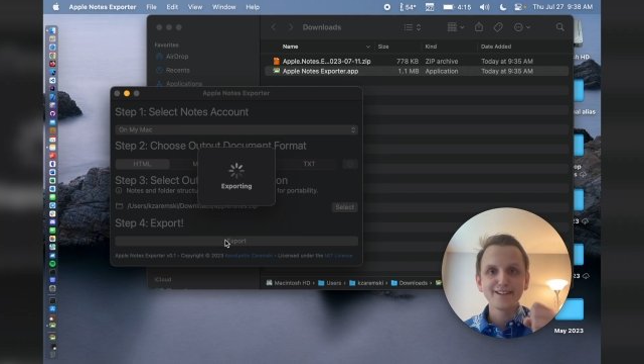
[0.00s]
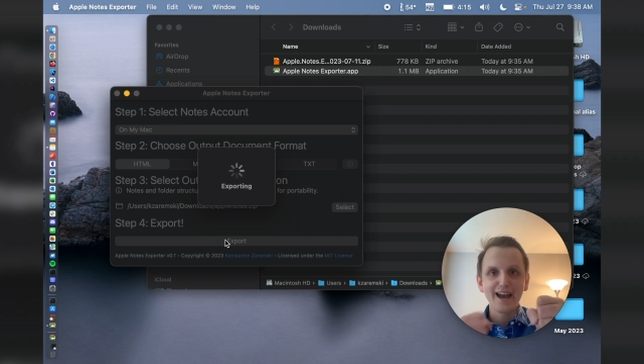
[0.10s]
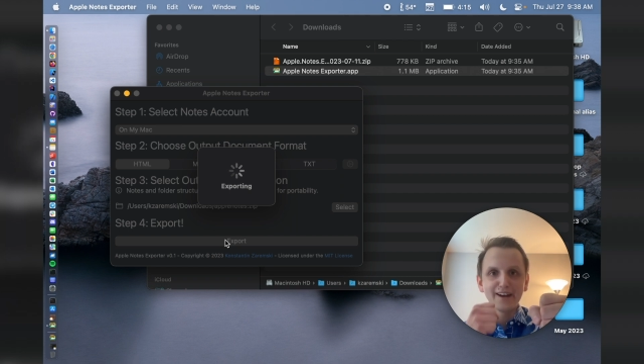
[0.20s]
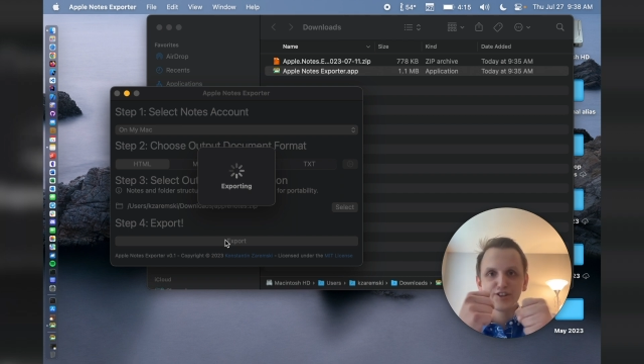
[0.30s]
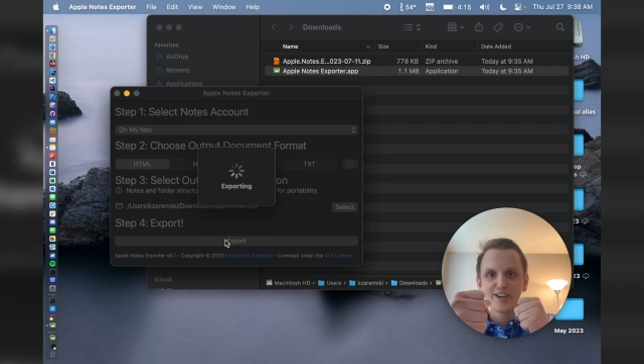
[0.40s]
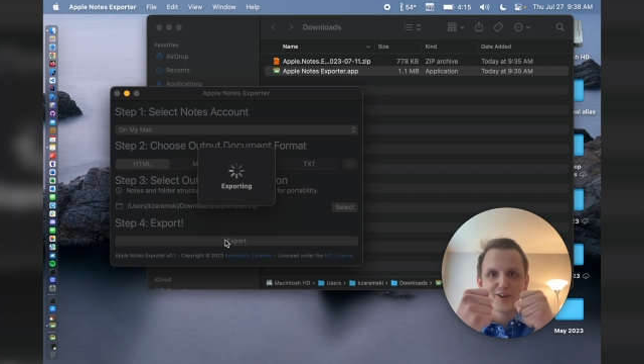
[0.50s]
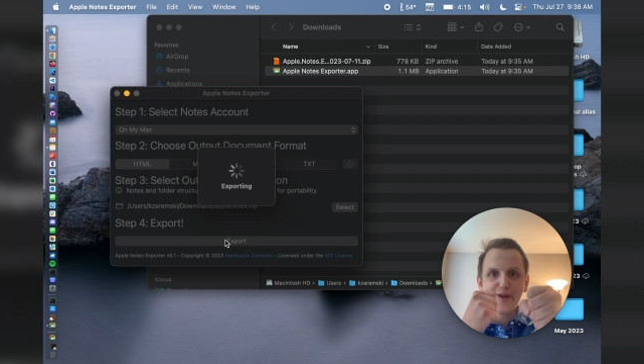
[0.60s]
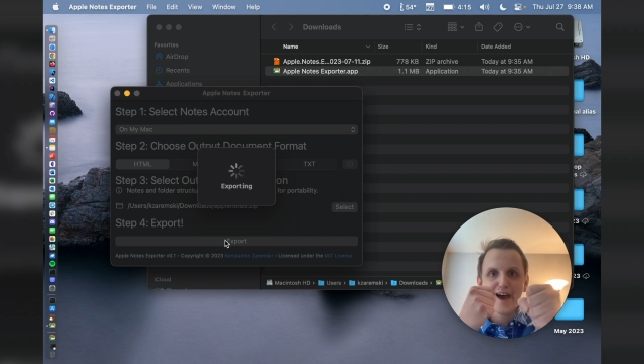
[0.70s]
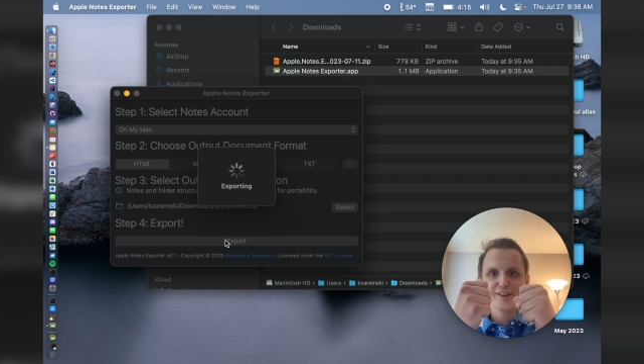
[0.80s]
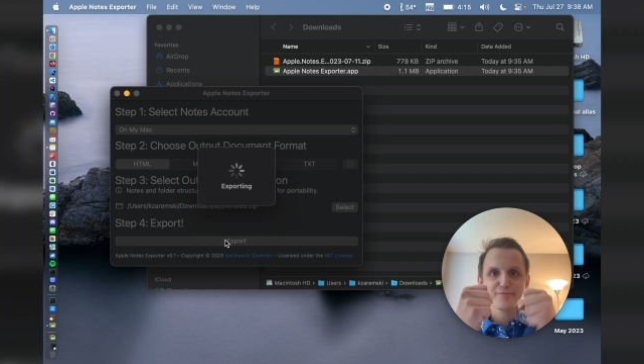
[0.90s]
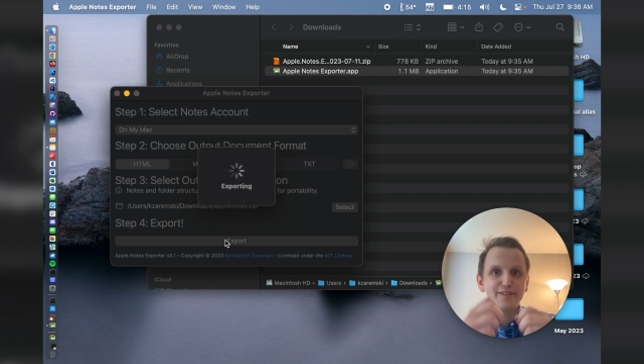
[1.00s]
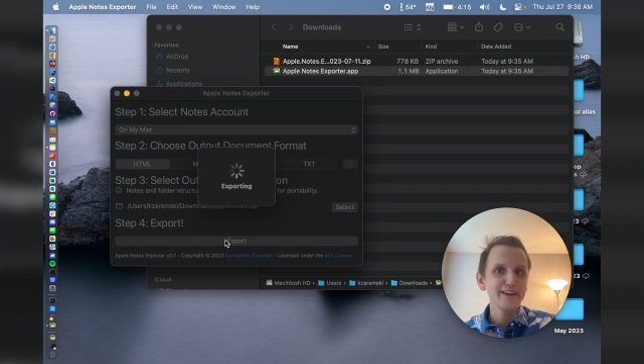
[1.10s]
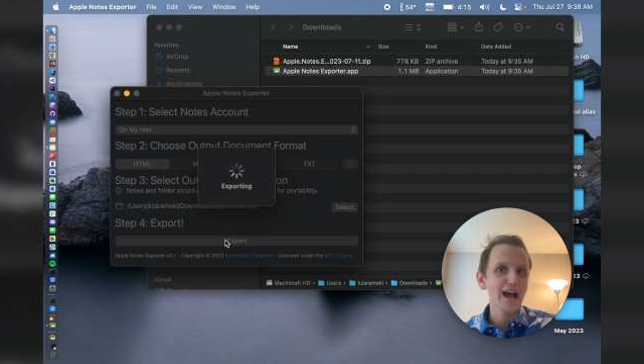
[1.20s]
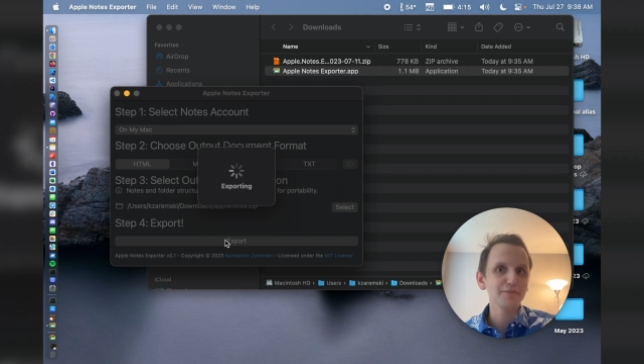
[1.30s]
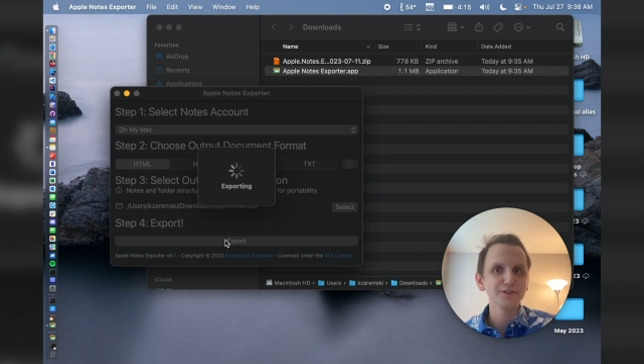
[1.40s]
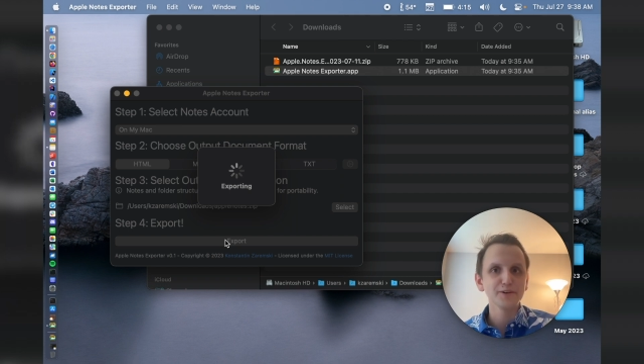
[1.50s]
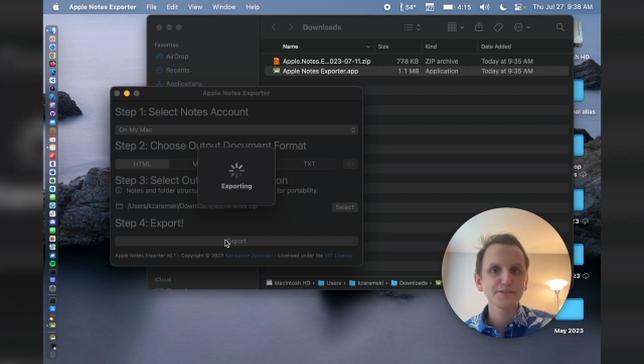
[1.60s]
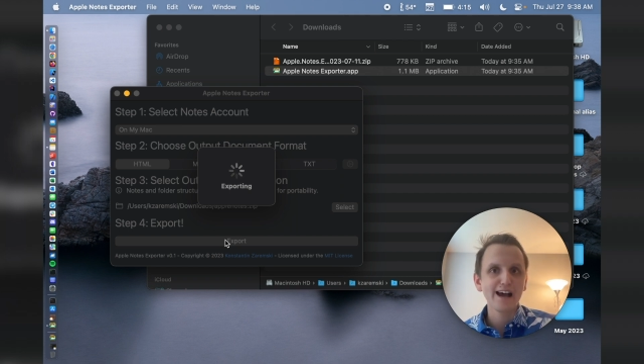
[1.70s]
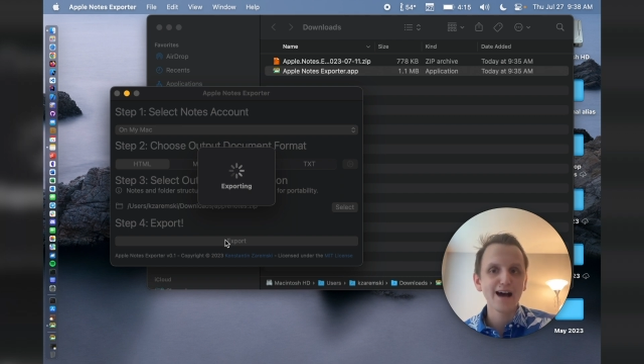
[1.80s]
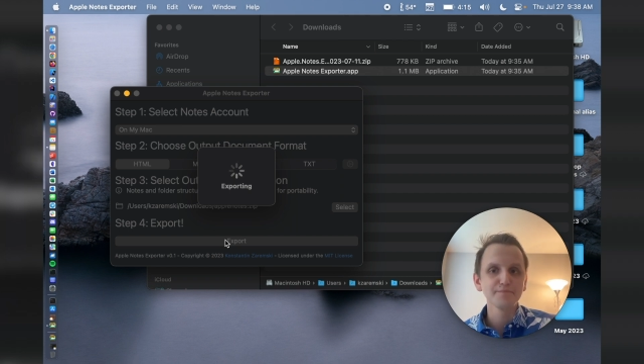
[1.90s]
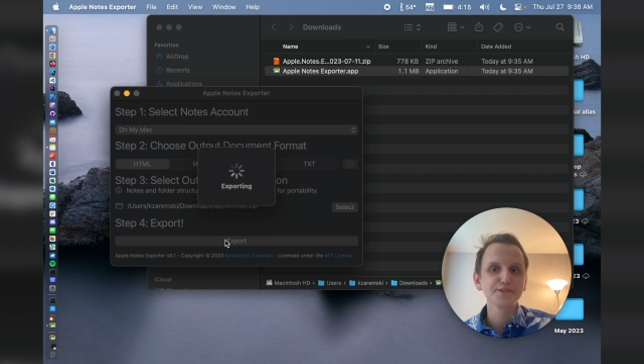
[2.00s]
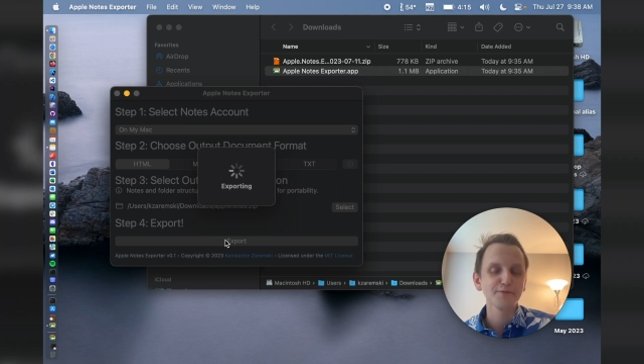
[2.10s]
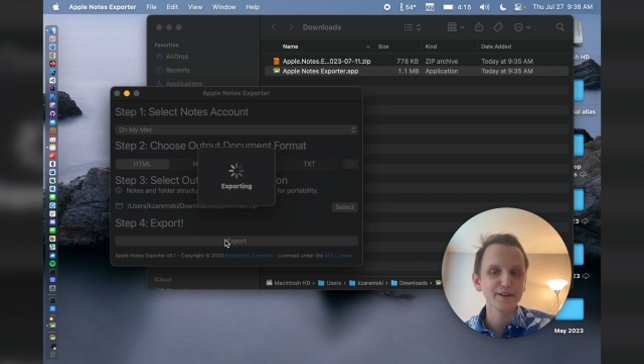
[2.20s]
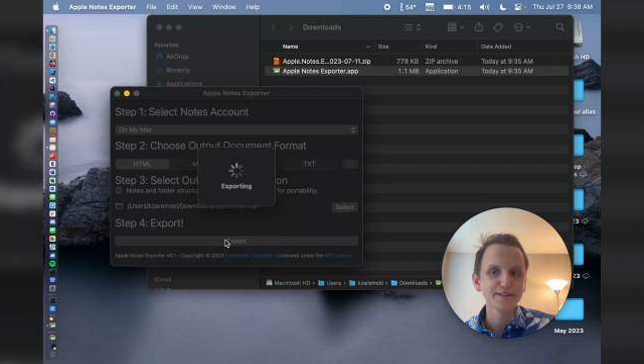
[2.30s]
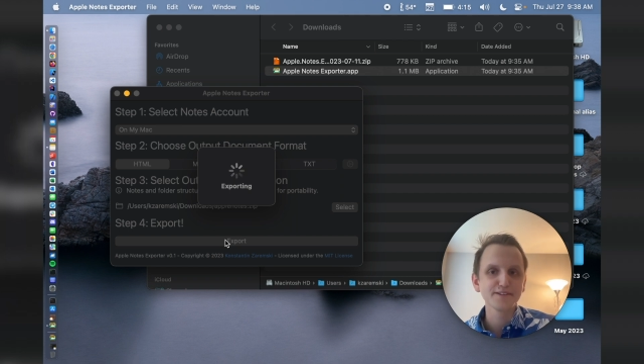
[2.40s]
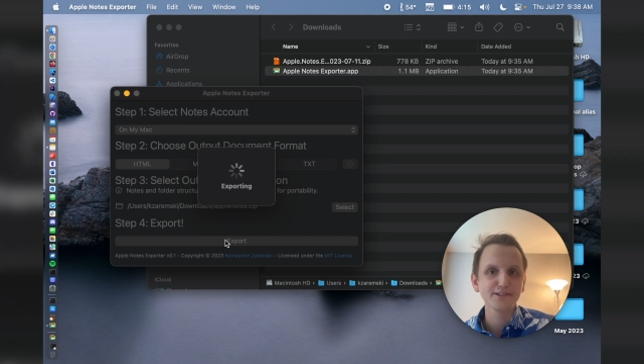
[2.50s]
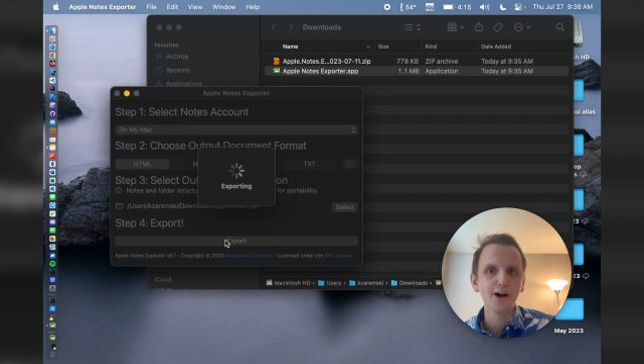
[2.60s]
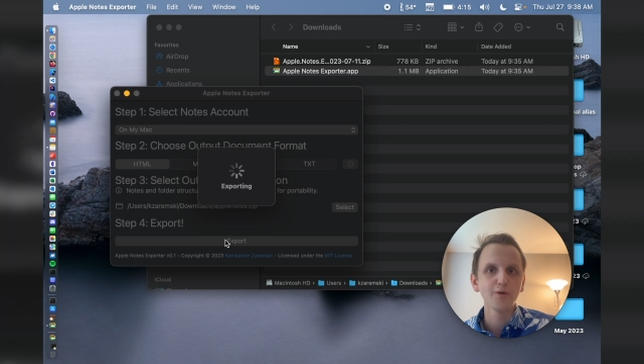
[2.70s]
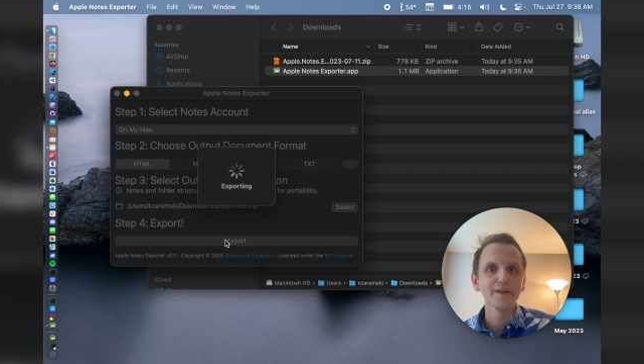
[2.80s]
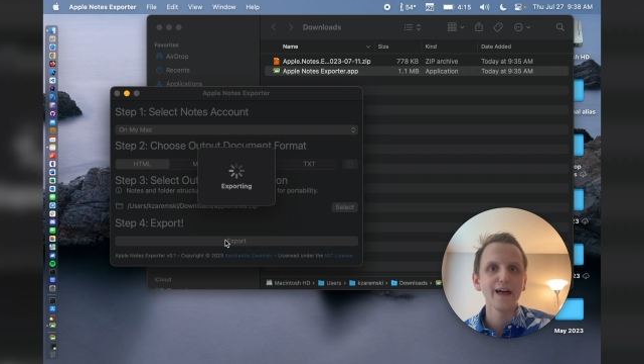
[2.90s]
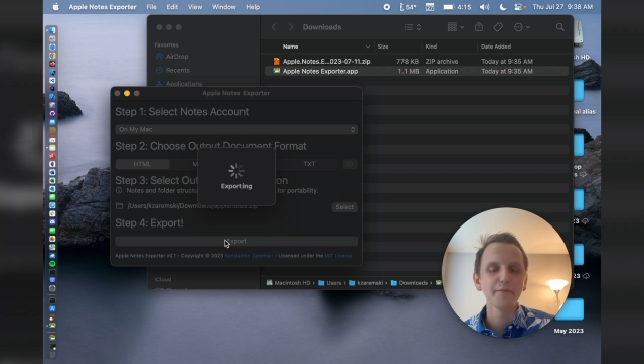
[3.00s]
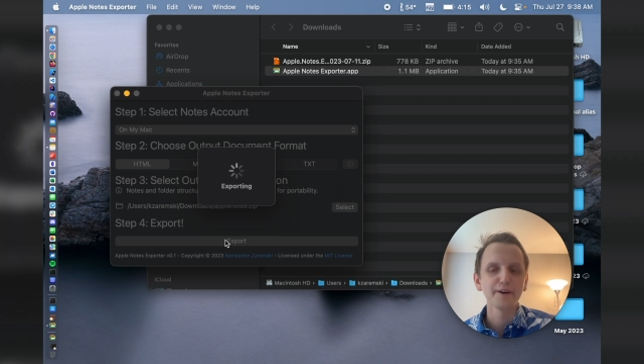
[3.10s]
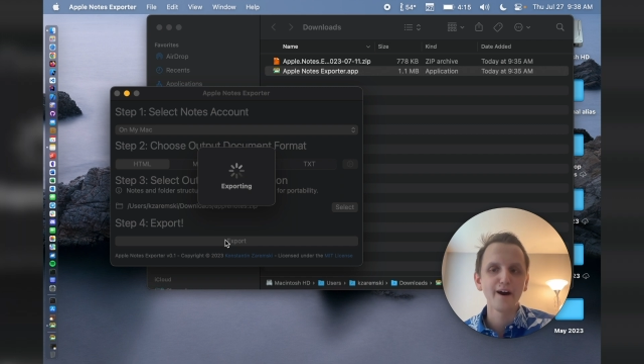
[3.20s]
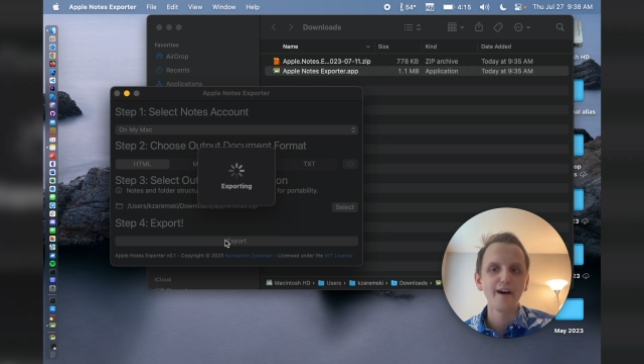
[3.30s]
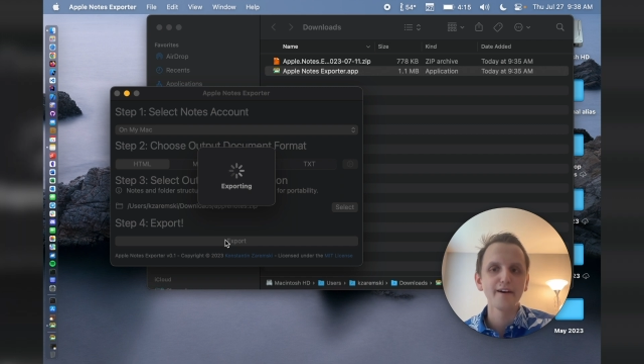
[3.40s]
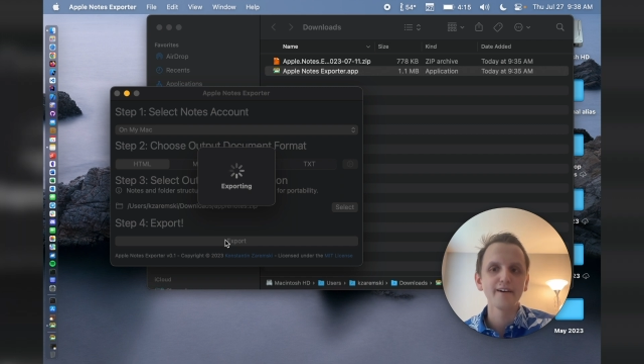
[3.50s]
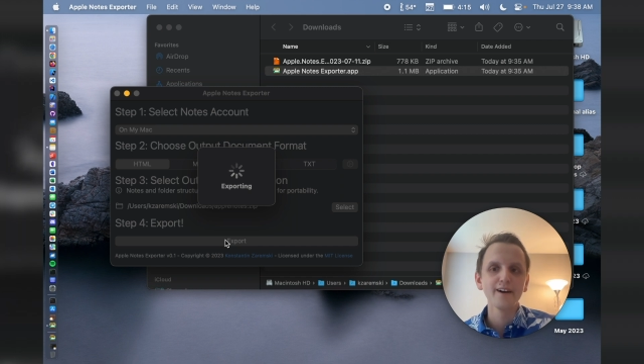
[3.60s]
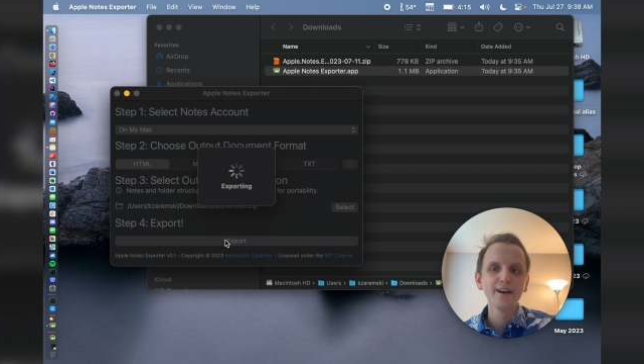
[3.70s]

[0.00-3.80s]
to actually interact with the Apple Notes app, so it is slow in that regard,